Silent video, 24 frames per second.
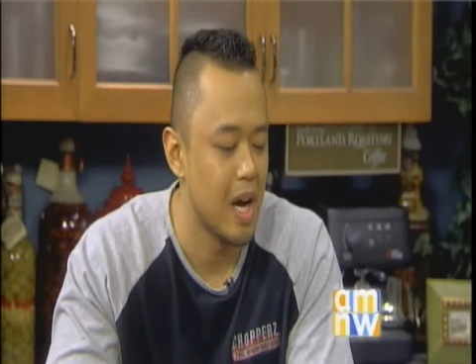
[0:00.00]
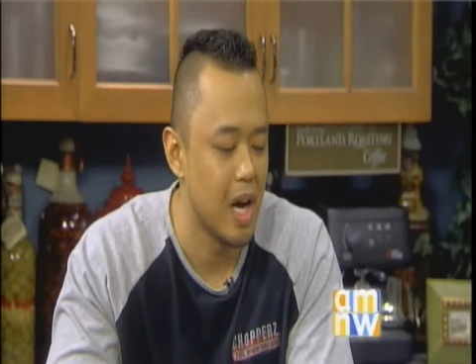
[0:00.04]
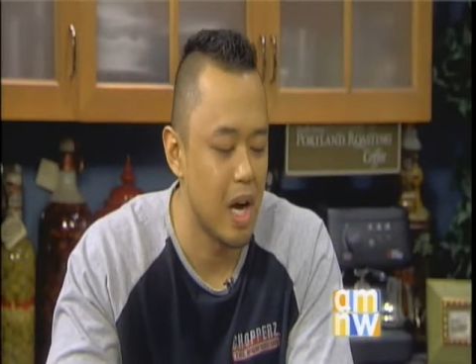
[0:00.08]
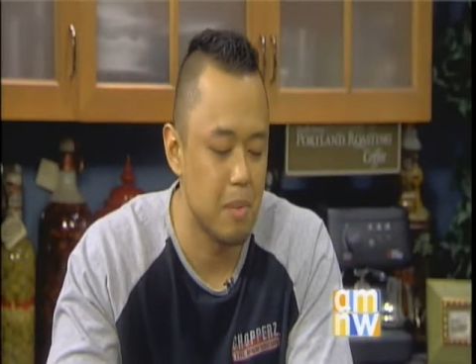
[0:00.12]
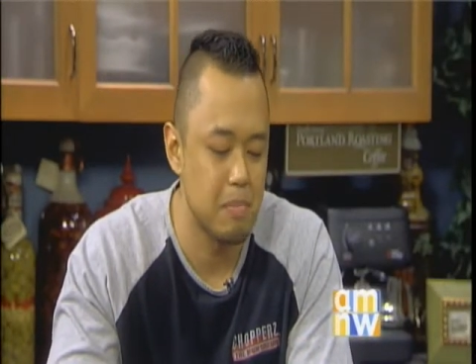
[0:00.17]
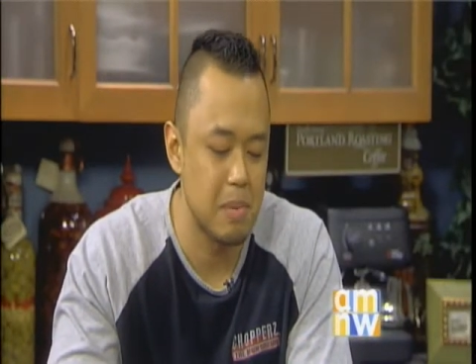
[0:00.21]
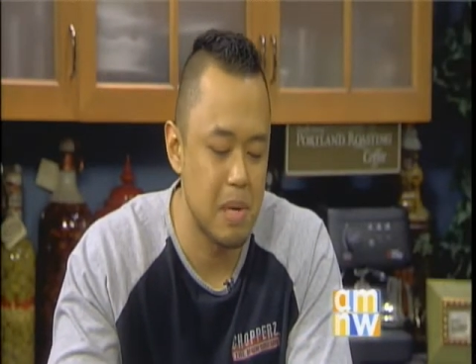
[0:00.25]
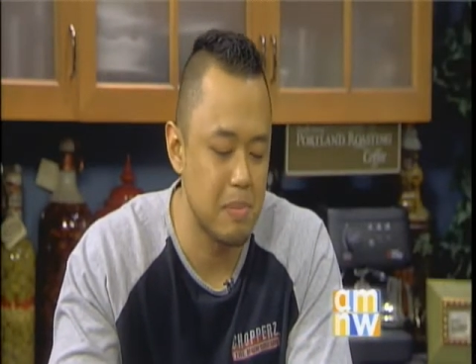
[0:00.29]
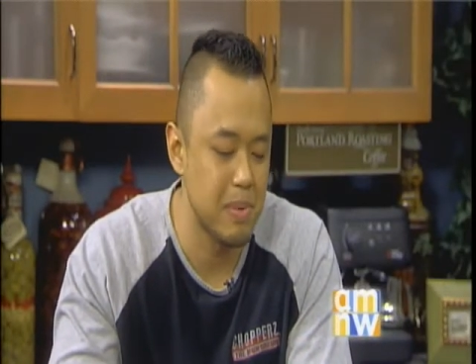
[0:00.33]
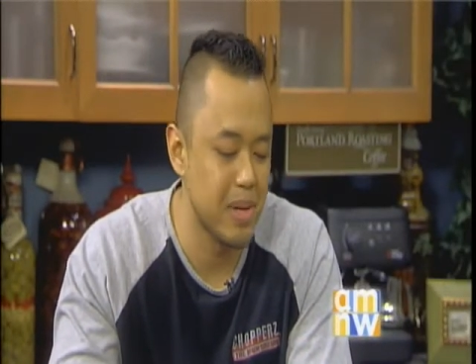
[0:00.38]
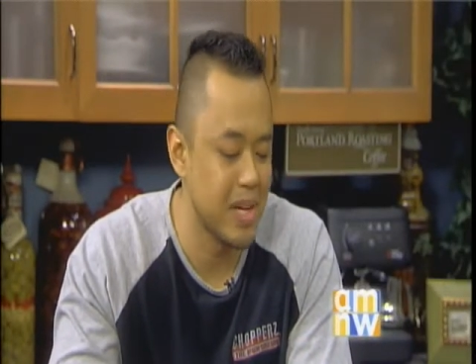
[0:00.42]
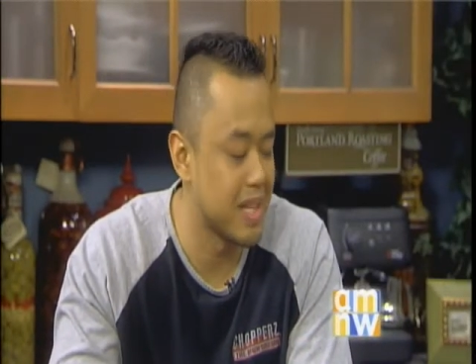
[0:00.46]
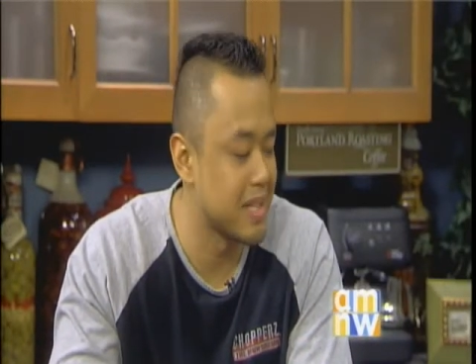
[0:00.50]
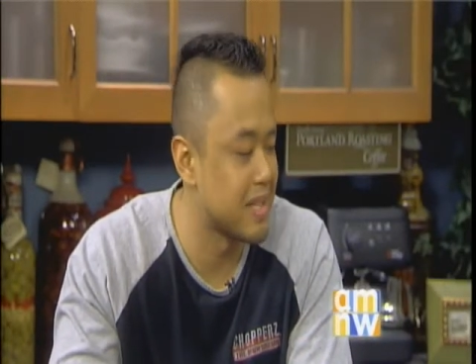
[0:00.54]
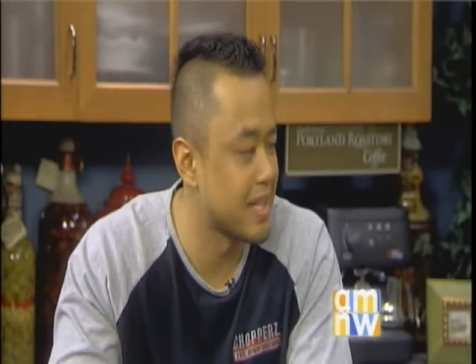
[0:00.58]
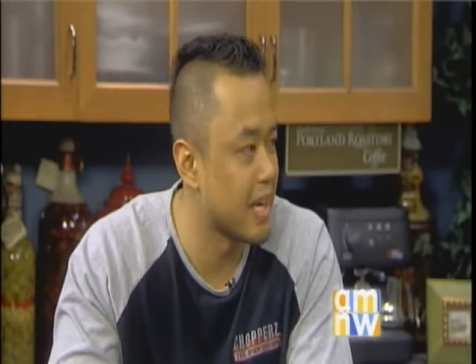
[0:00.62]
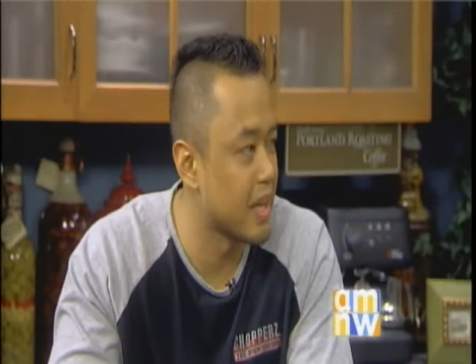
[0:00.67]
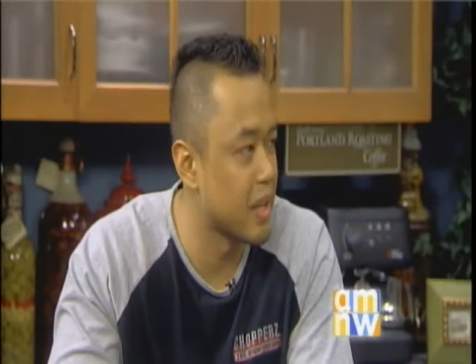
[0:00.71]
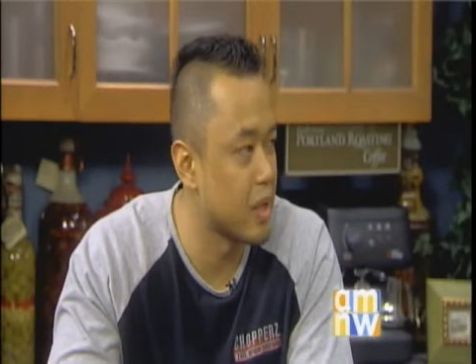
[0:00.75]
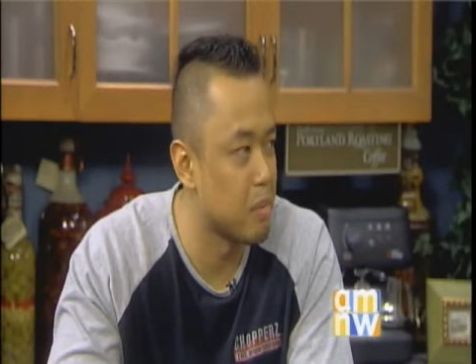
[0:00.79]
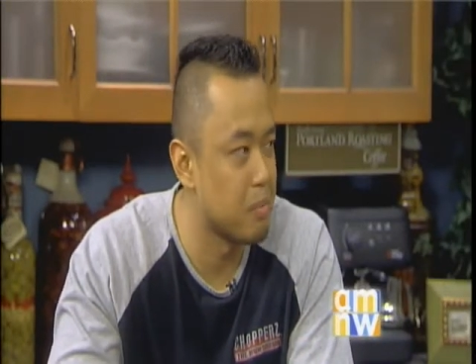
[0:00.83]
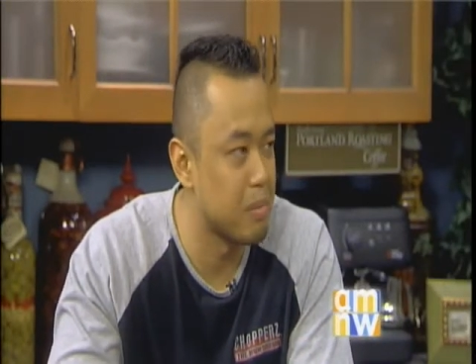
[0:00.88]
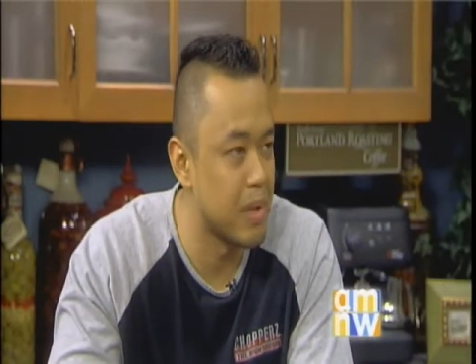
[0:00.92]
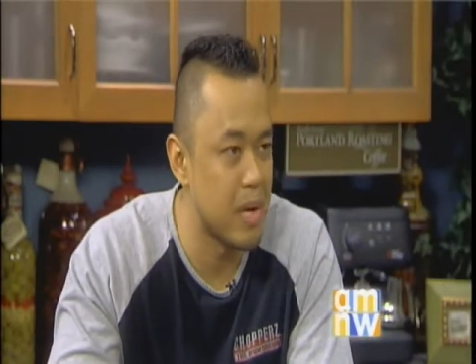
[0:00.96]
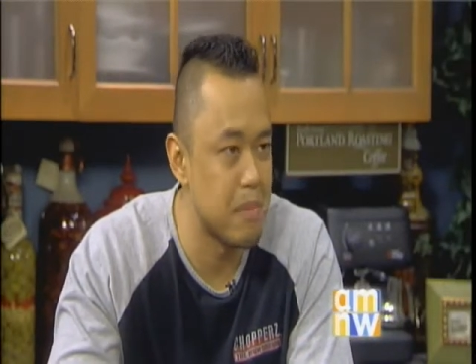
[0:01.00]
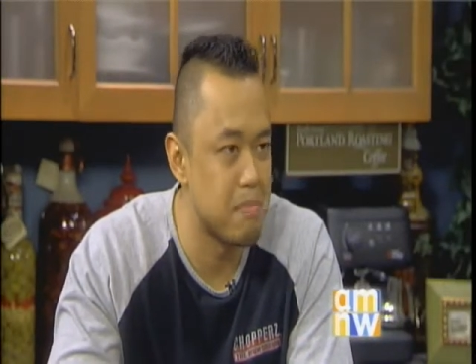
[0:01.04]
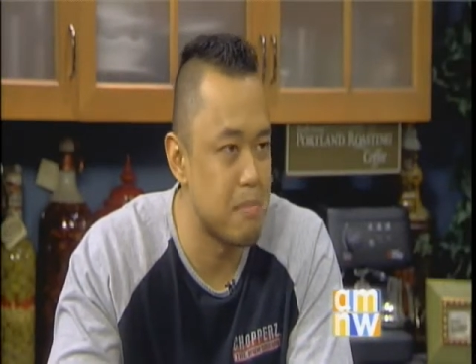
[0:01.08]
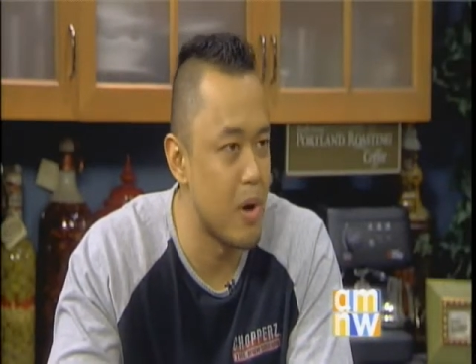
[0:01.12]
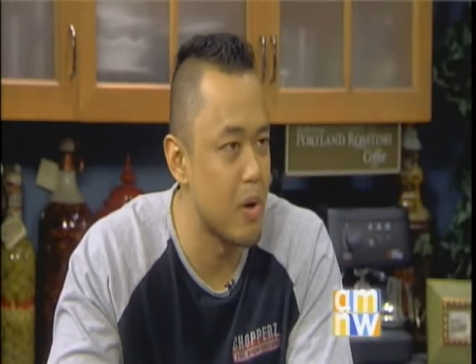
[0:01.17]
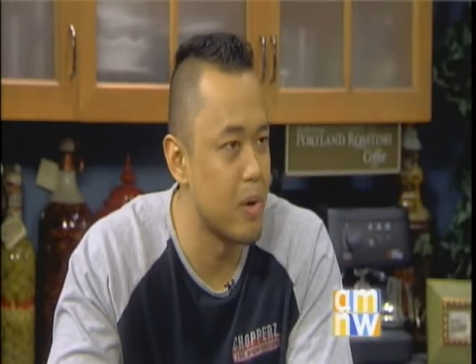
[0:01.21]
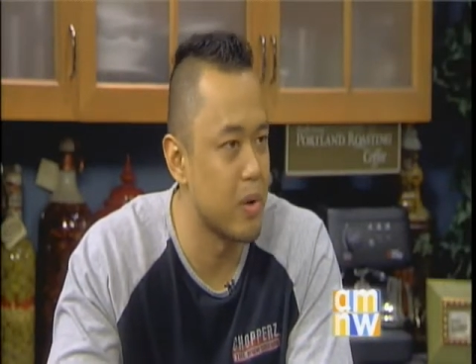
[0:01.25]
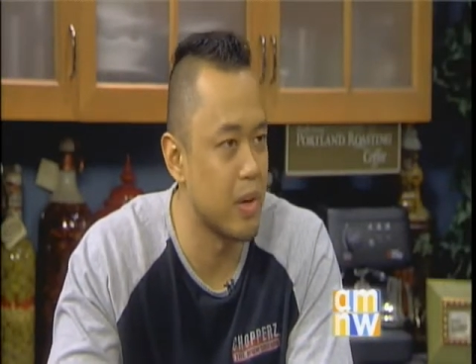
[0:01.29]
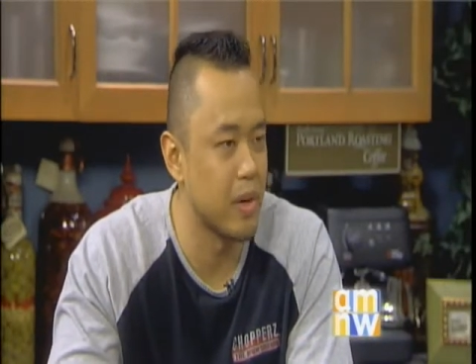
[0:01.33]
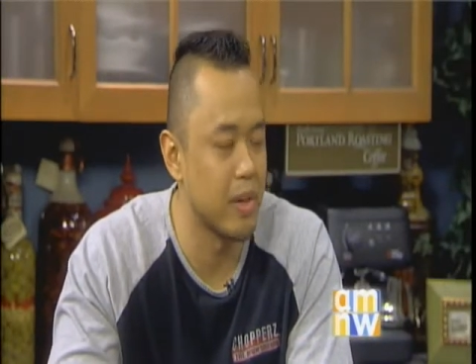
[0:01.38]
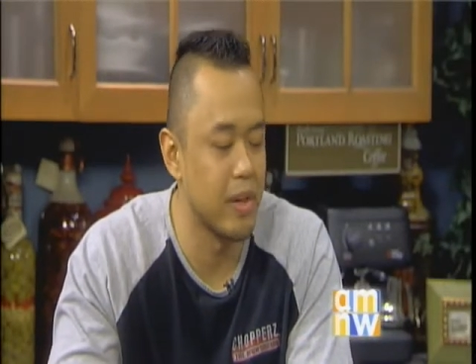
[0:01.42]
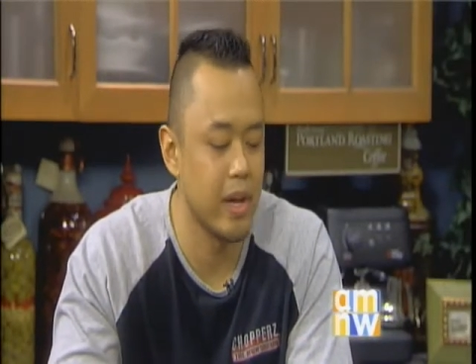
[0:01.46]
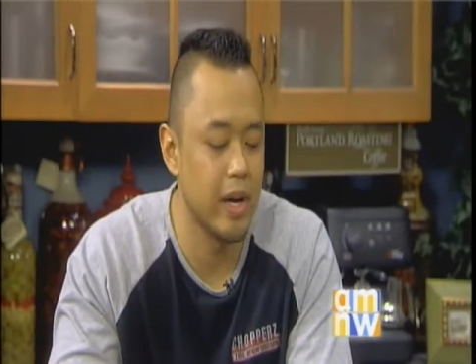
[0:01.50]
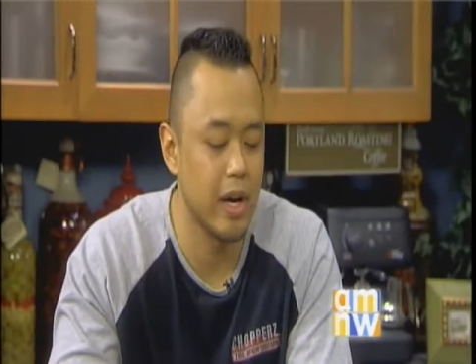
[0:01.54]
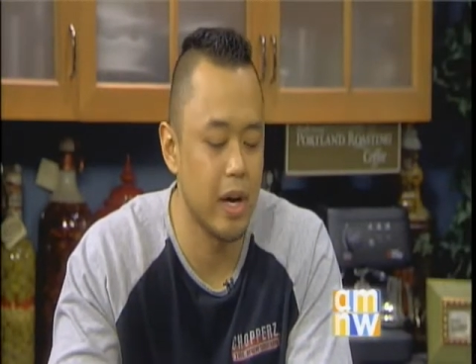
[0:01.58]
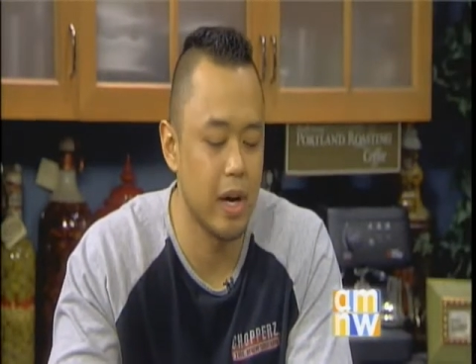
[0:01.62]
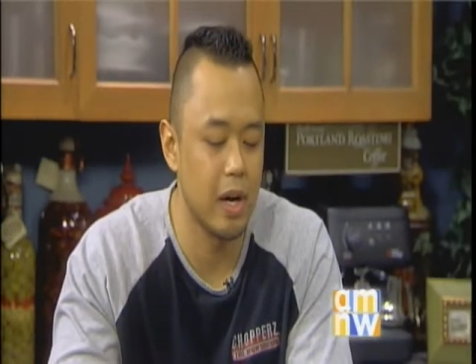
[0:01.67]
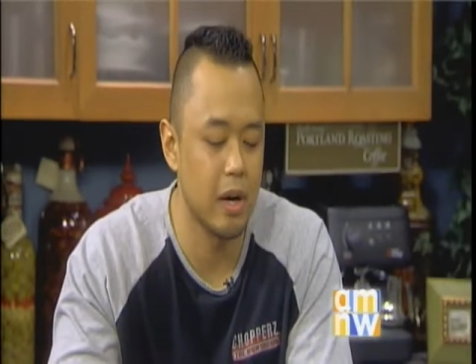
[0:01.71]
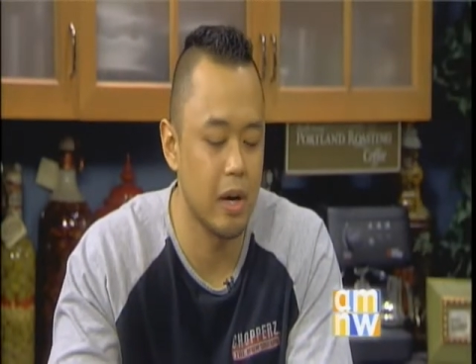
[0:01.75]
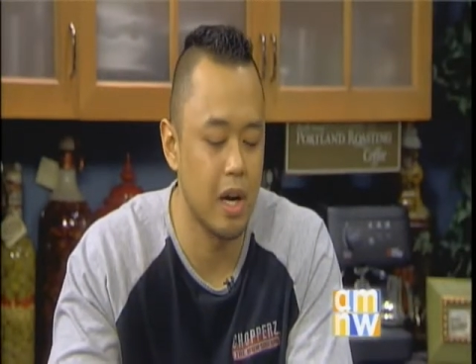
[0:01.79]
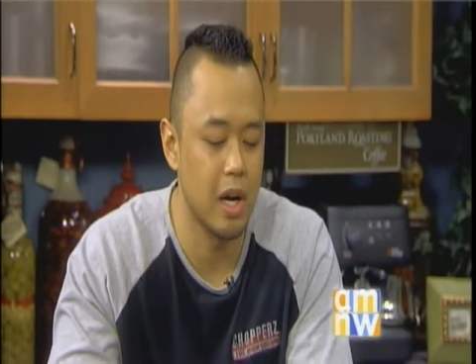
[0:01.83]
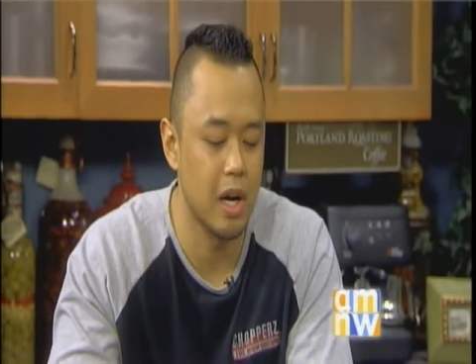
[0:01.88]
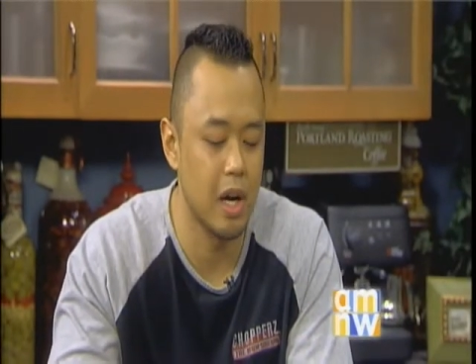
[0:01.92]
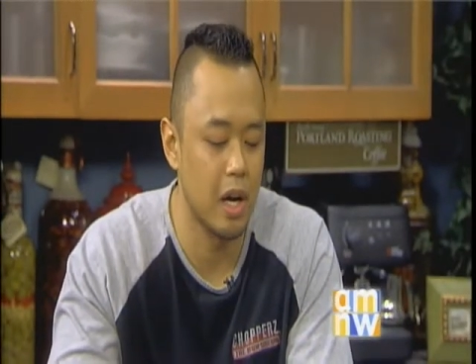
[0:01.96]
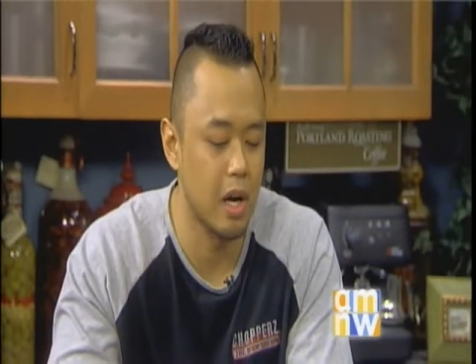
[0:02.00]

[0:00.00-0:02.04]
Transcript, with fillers: uh, people get together and play poker there.